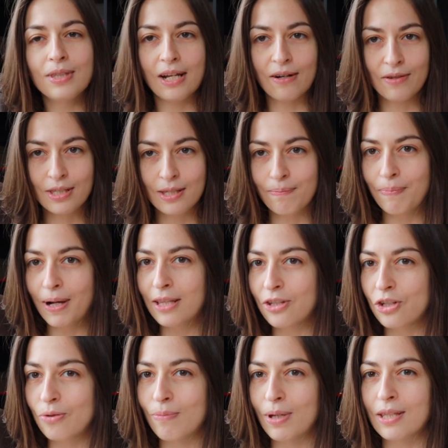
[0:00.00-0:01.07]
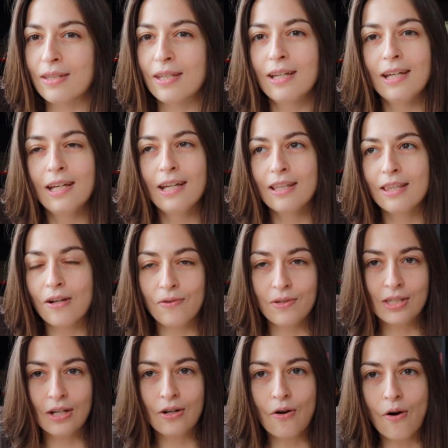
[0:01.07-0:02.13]
There is a punishment. There
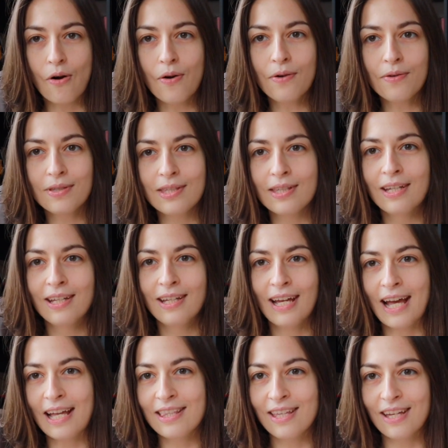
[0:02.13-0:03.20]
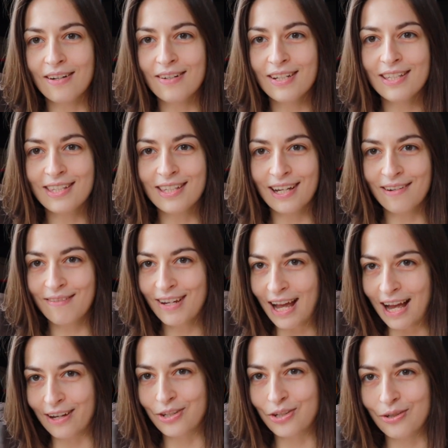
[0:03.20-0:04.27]
is a cause and there is a
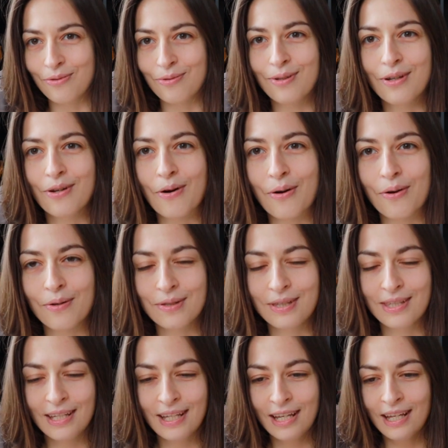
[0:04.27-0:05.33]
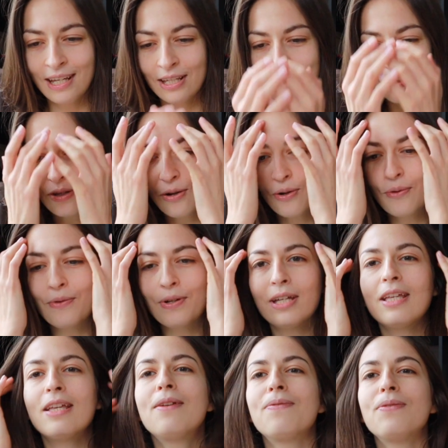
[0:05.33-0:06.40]
reaction to the cause. So
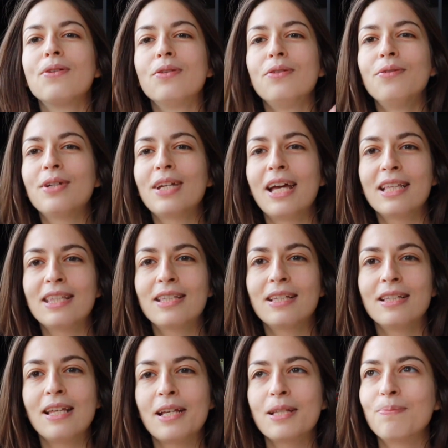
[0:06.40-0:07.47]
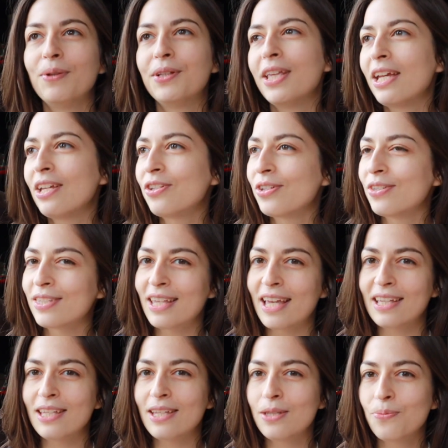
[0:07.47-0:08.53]
if you look at explanations
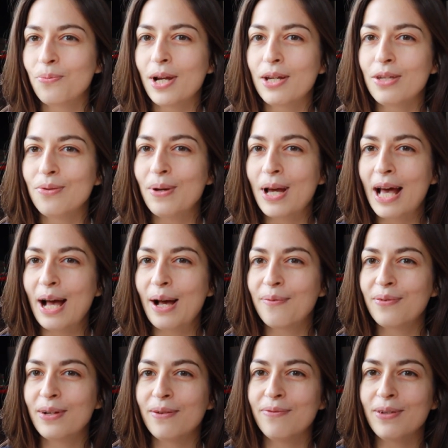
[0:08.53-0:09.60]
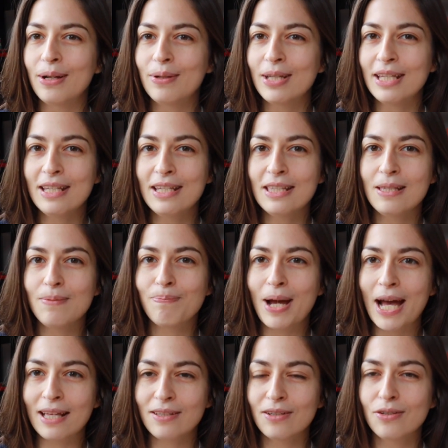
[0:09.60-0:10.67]
like this, where you have a very easy
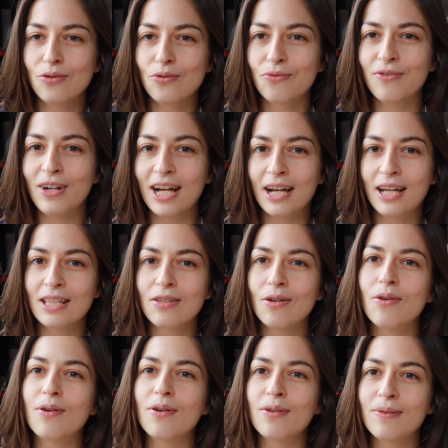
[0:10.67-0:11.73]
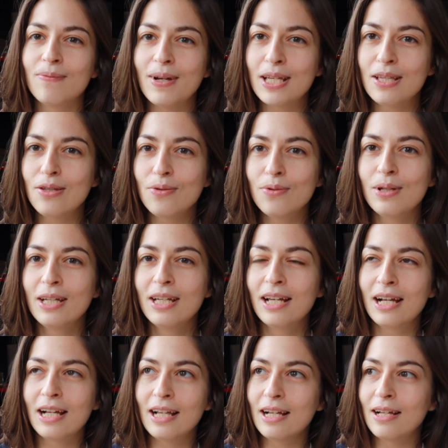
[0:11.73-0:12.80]
pattern to find, or where you,
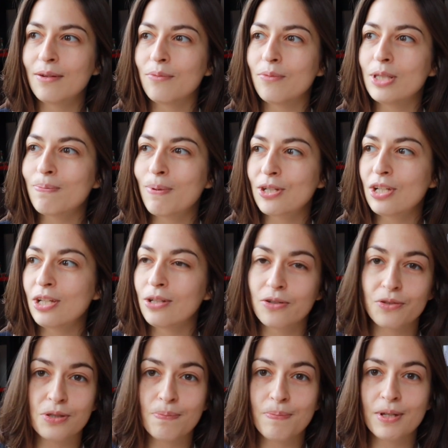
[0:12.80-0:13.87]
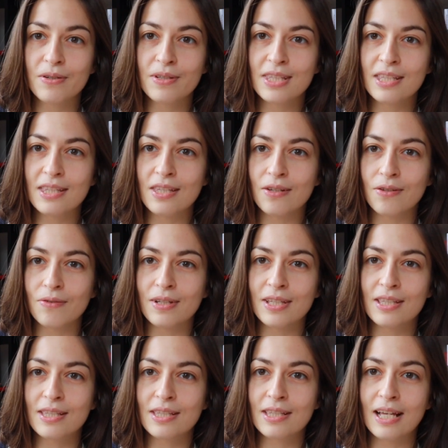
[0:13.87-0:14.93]
uh, especially in conspiracy
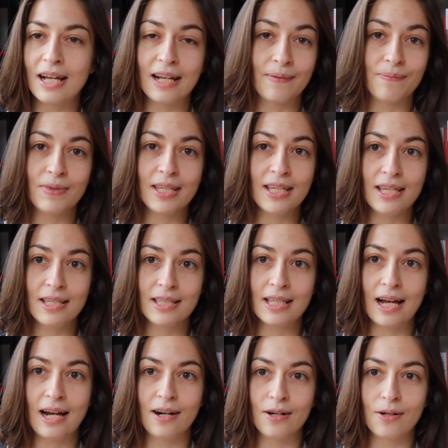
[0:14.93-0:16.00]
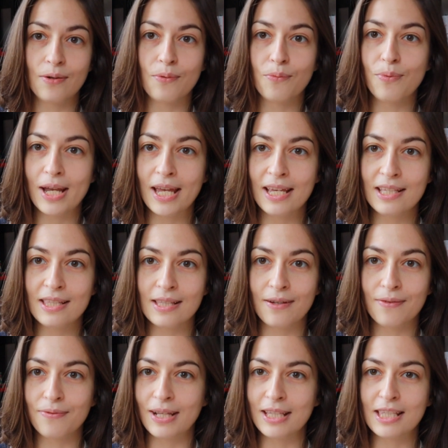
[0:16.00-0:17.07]
theories, um, these are ways
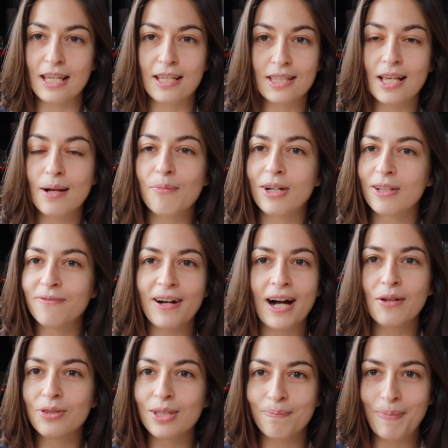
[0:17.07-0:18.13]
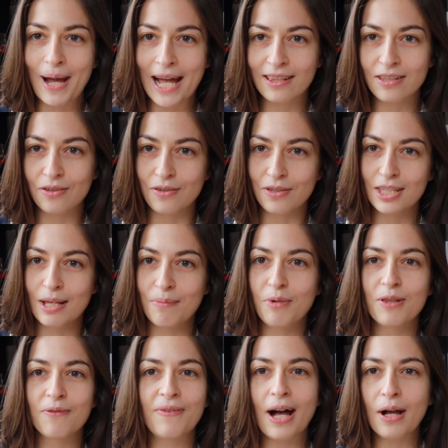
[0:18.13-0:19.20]
of, let's say, someone found the pattern,
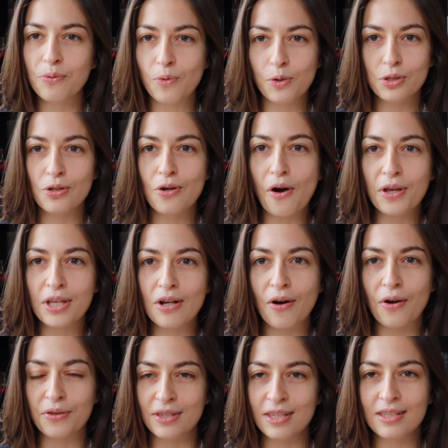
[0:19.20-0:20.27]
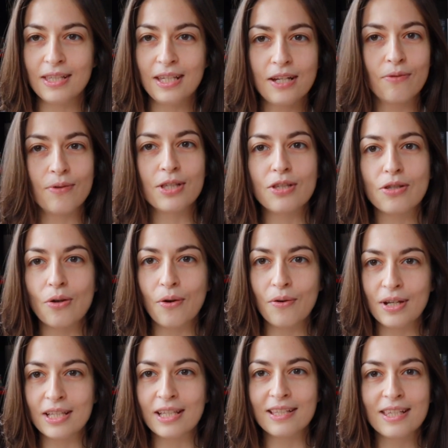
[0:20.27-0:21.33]
someone found what's going on, the secret
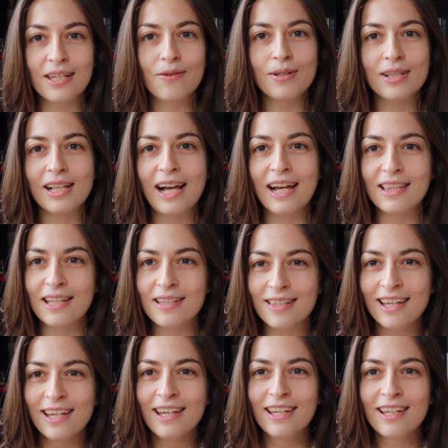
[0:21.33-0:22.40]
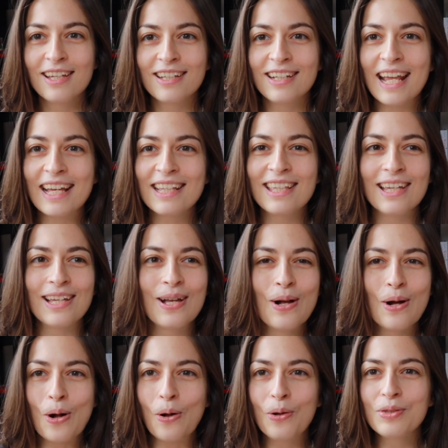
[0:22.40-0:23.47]
story, the secret line that's connecting
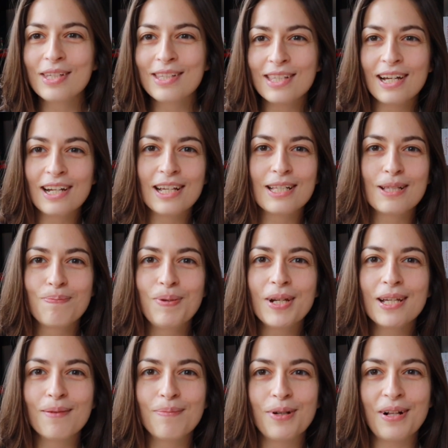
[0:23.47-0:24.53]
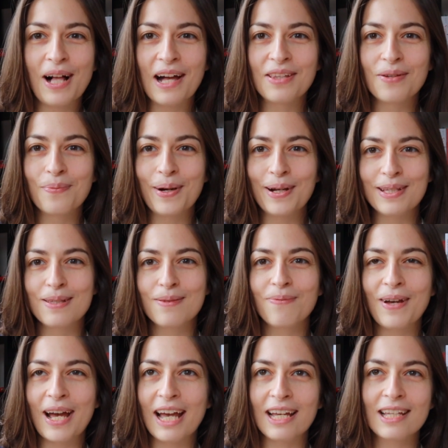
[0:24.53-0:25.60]
all these unexplicable otherwise
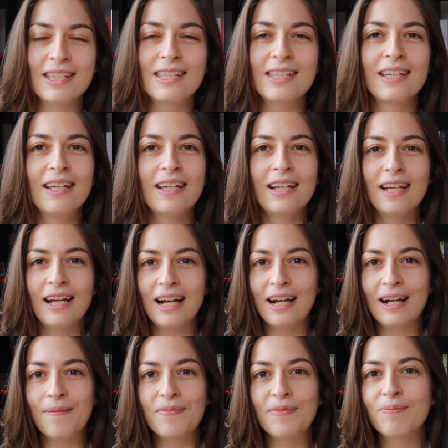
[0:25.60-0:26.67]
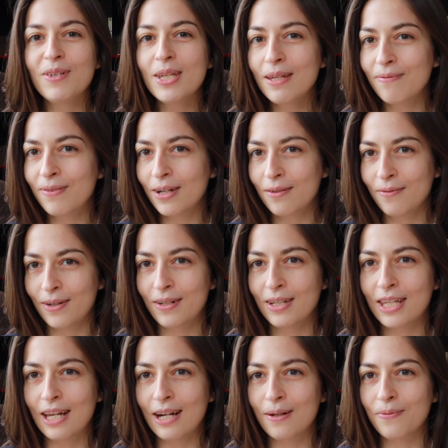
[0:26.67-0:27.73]
facts. Uh, be very very
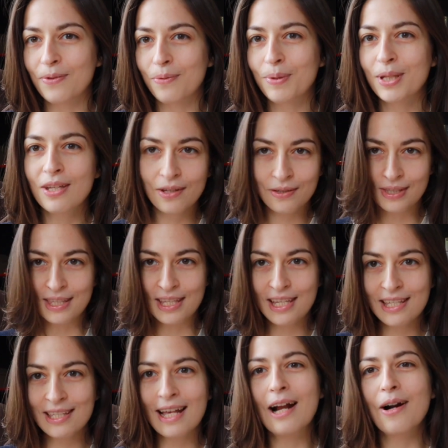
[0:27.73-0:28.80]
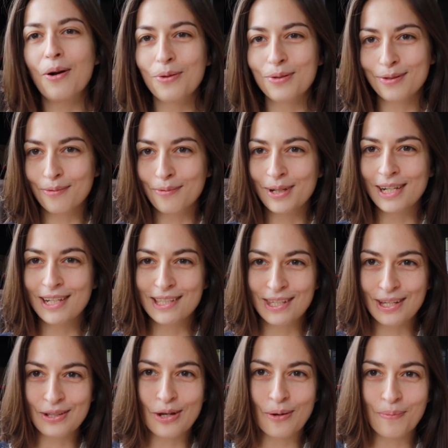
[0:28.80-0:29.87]
careful because these are also
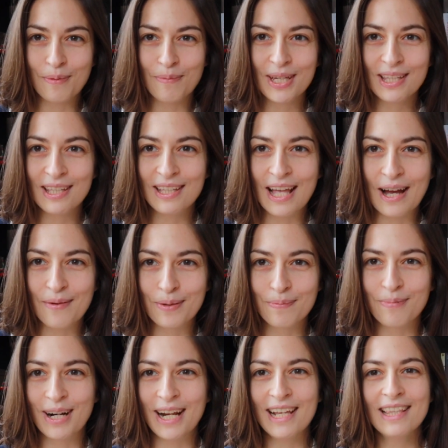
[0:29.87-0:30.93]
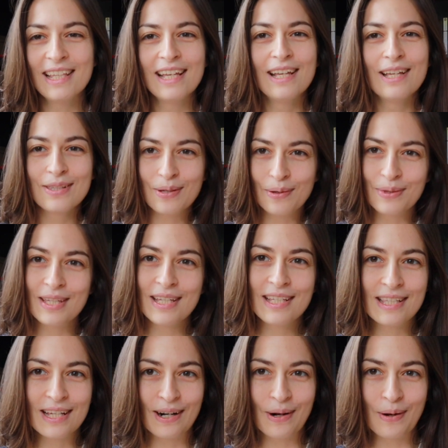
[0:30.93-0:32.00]
releasing dopamine in our brain so
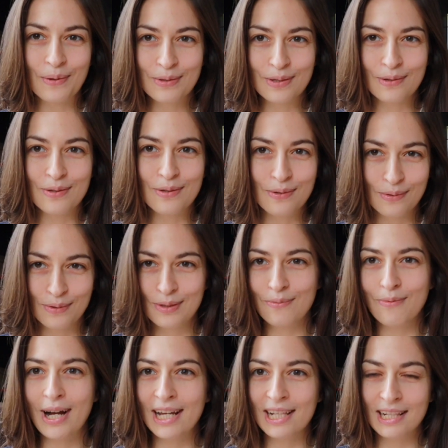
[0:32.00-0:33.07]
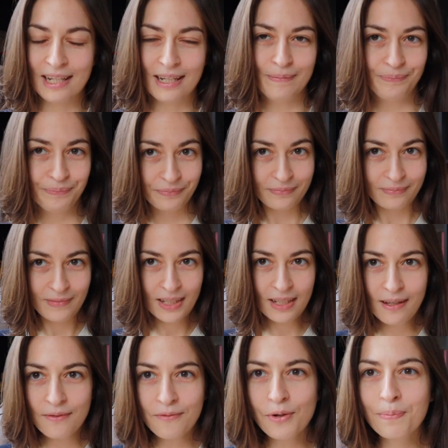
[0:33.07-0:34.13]
these are also used widely
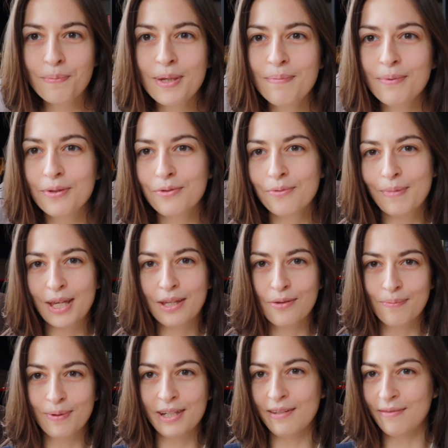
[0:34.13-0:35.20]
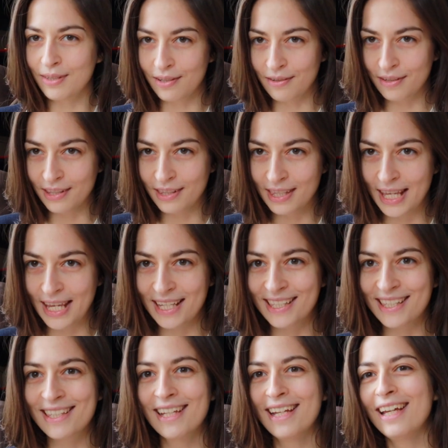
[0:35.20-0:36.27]
for people to make you believe certain
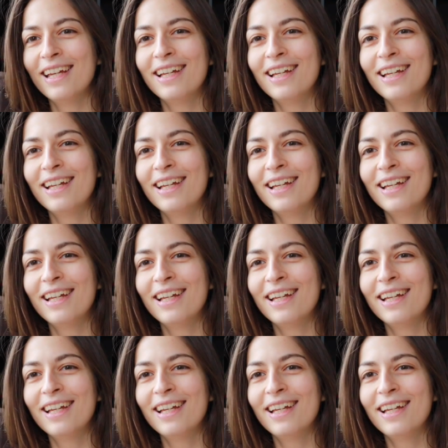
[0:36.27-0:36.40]
things.